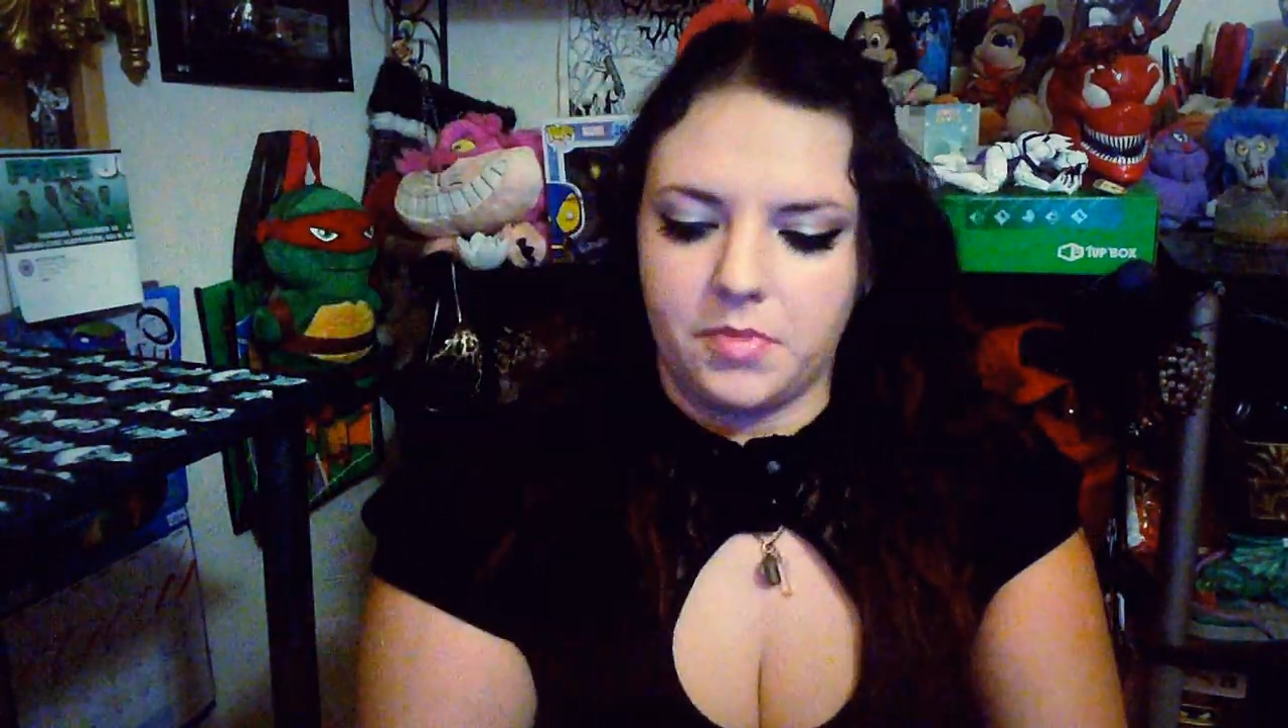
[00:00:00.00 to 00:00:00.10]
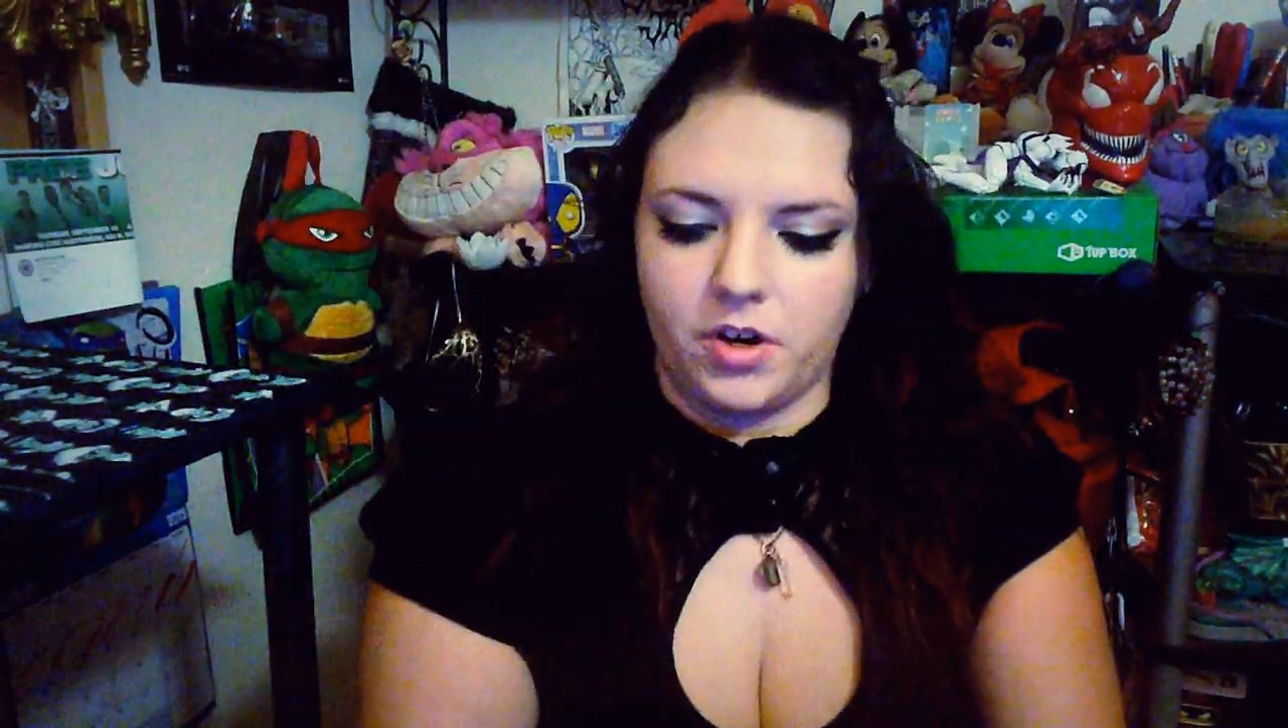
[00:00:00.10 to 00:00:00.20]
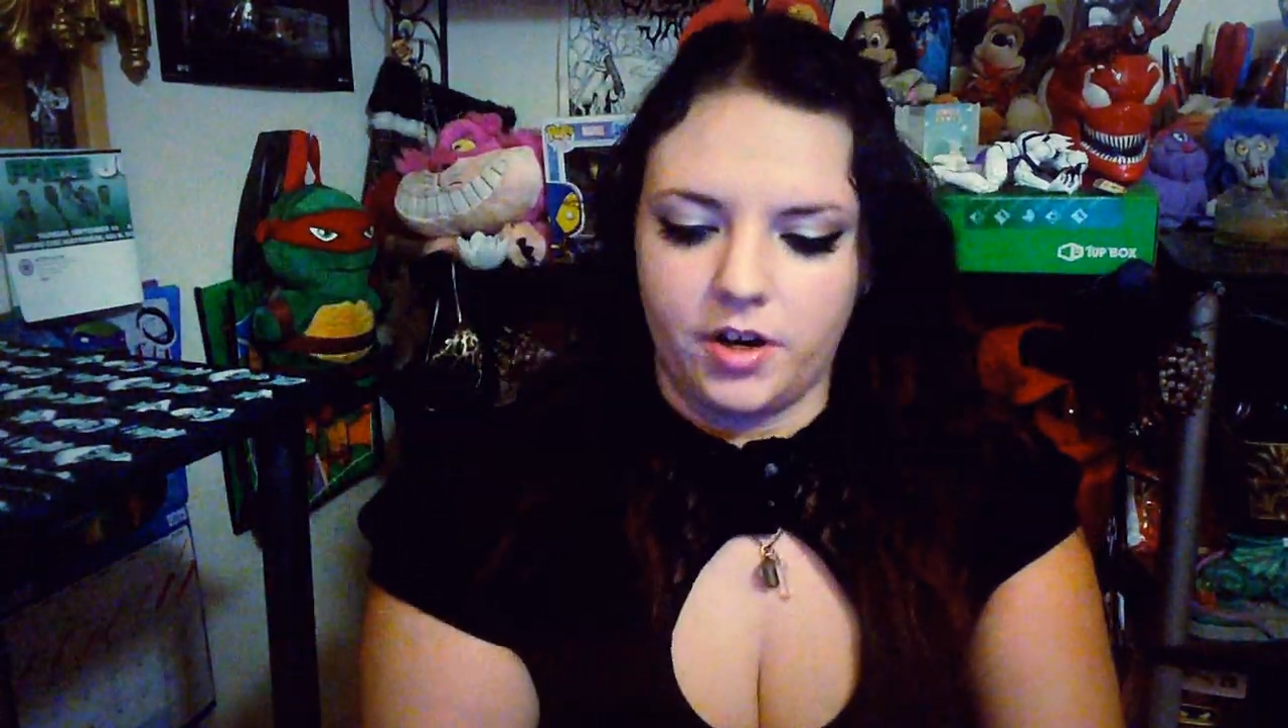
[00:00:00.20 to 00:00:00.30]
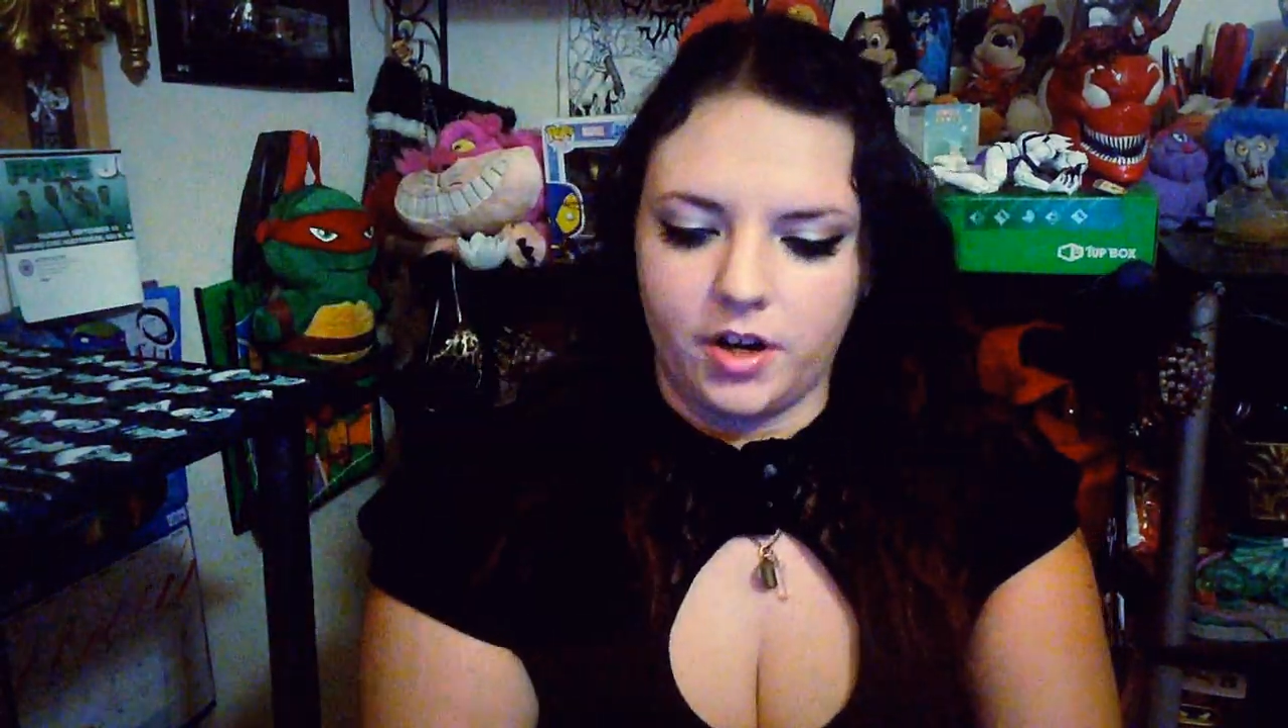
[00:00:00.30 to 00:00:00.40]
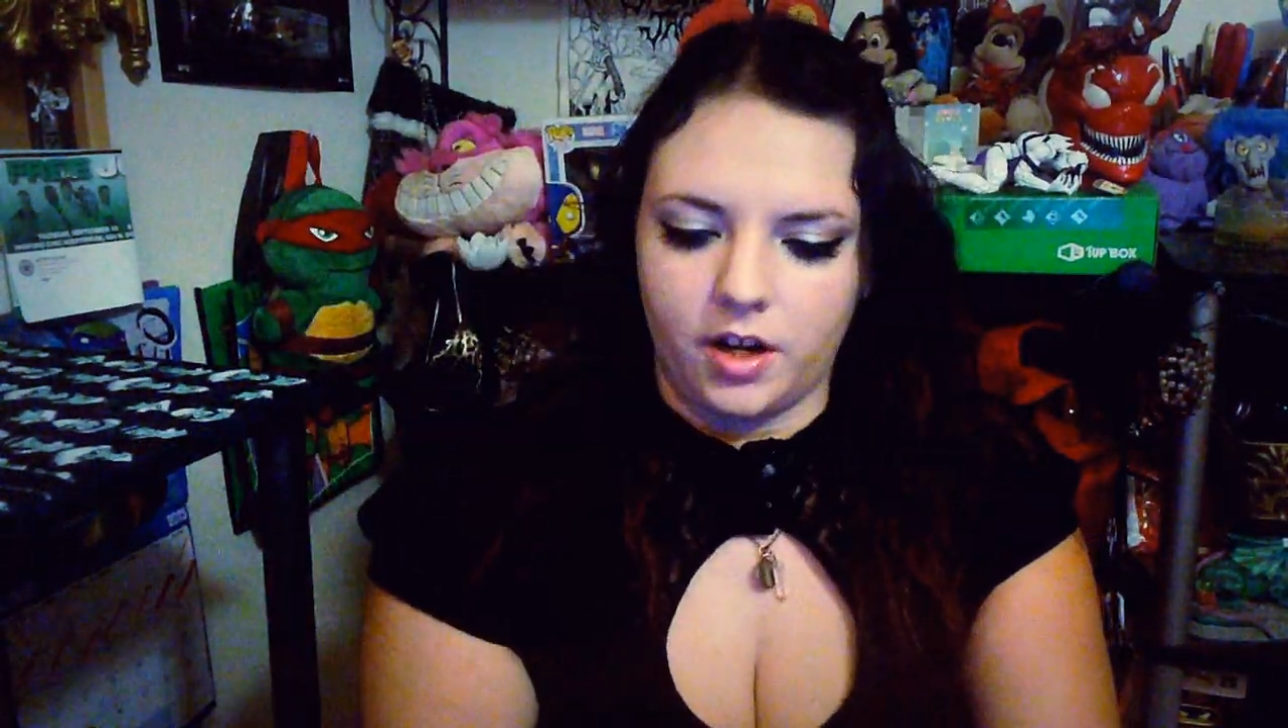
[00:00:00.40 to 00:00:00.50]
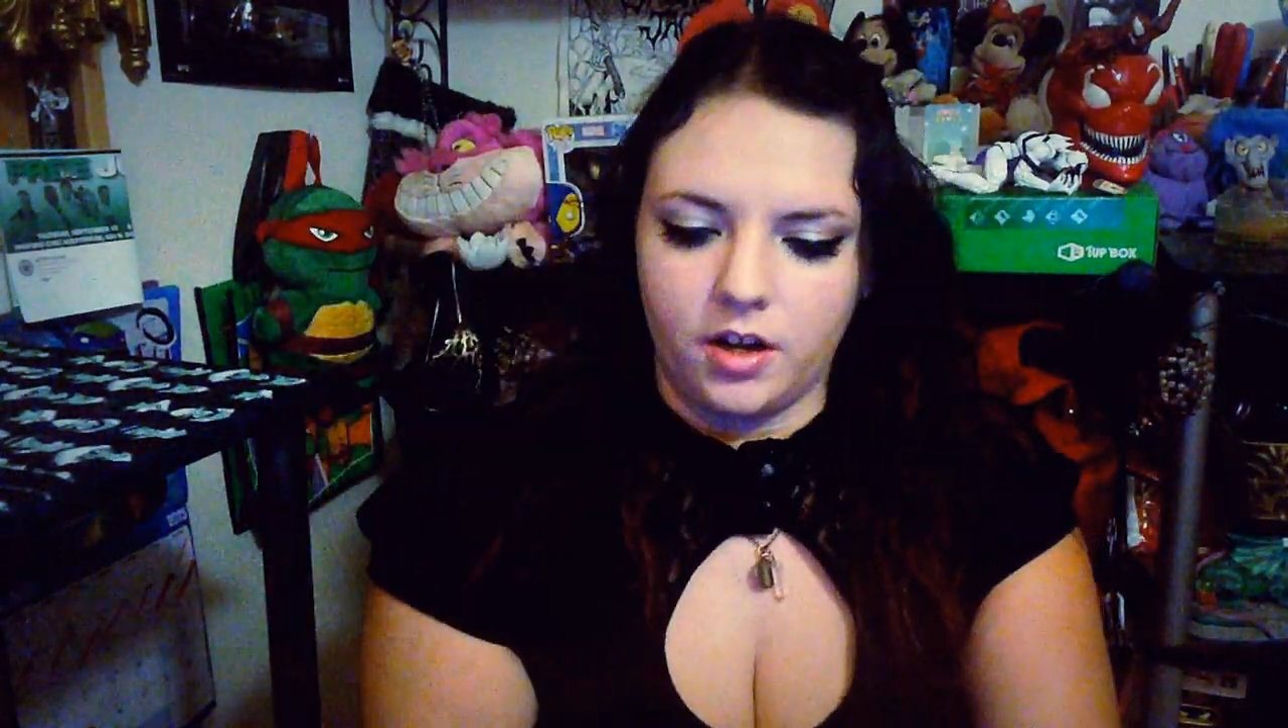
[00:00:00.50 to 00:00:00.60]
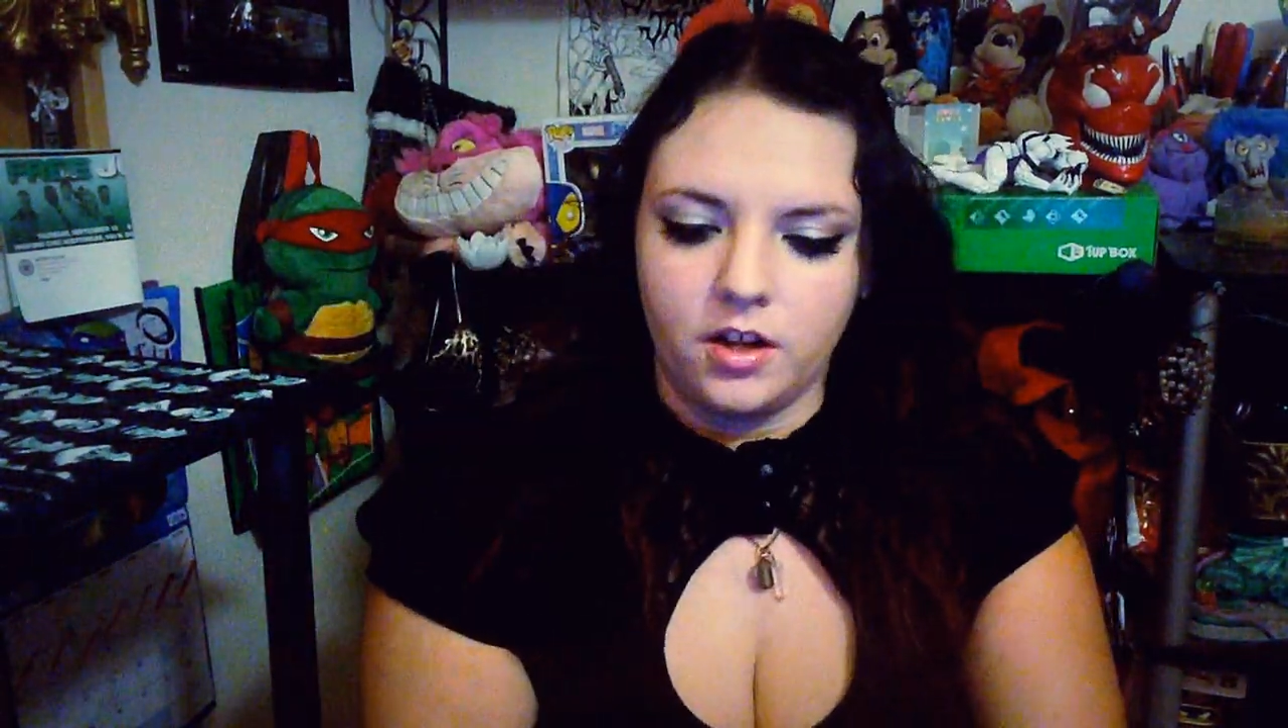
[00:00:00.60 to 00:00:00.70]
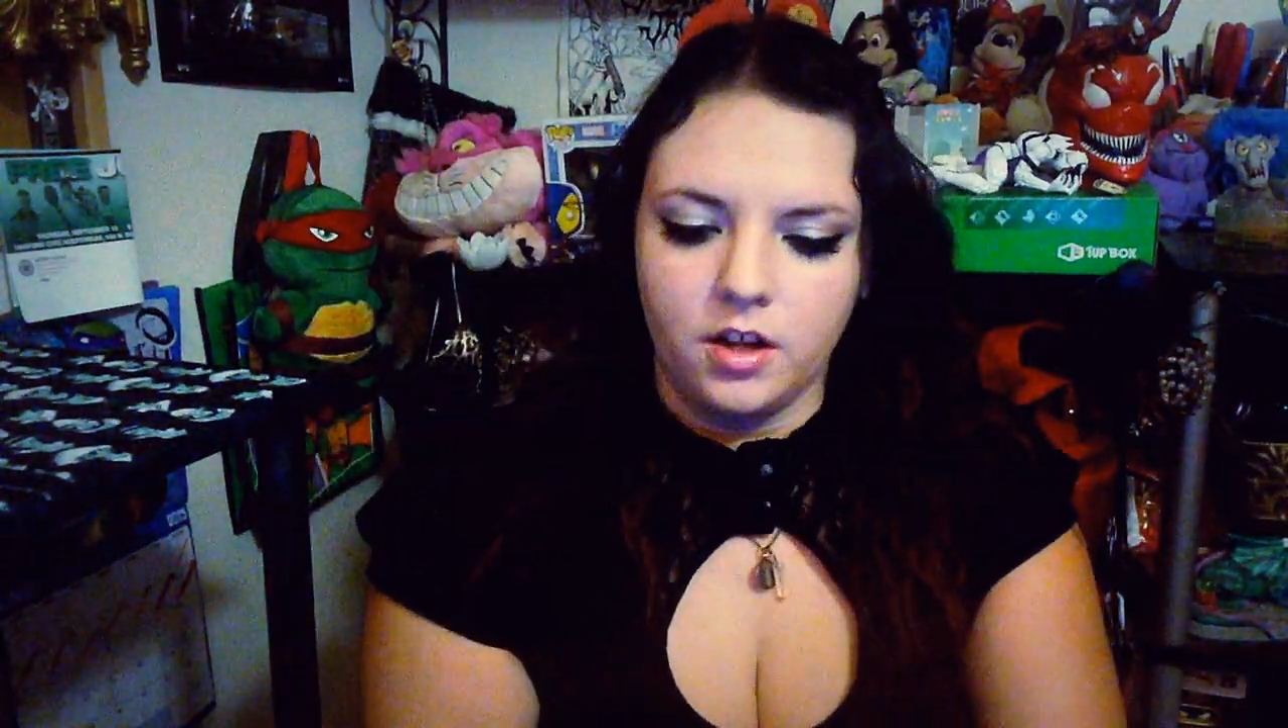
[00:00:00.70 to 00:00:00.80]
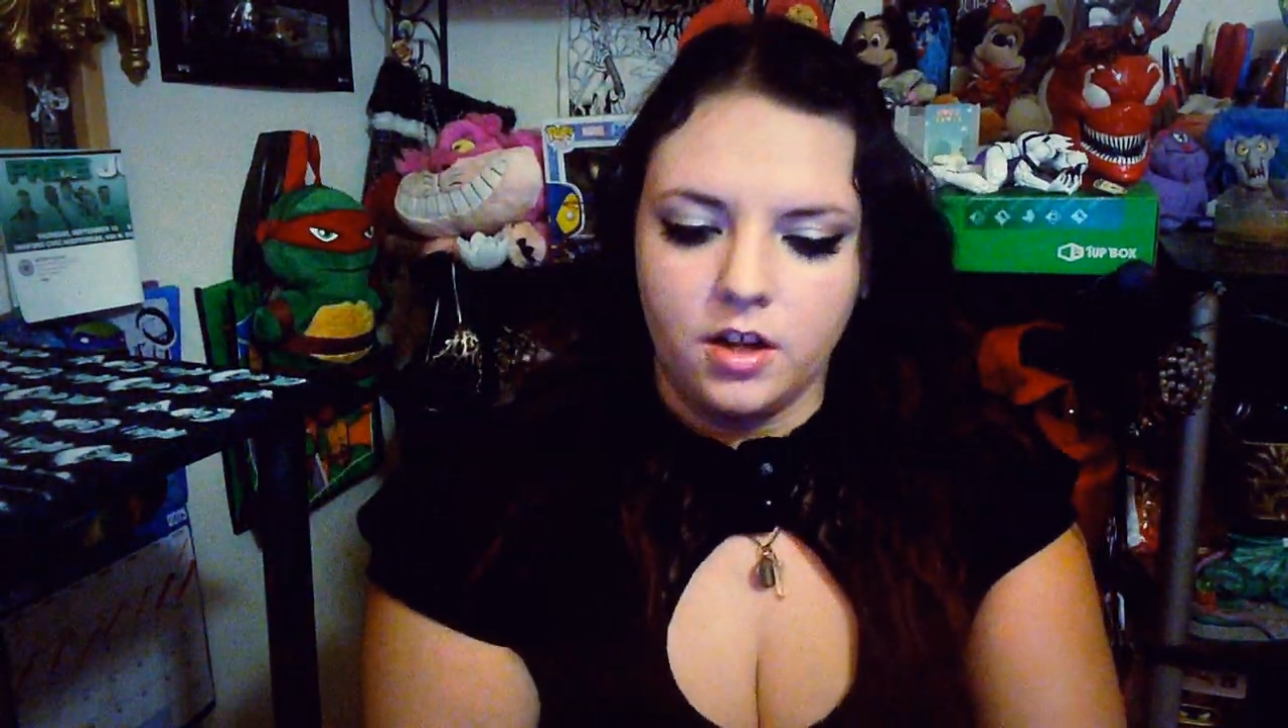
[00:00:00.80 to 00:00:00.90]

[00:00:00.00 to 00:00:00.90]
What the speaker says: America,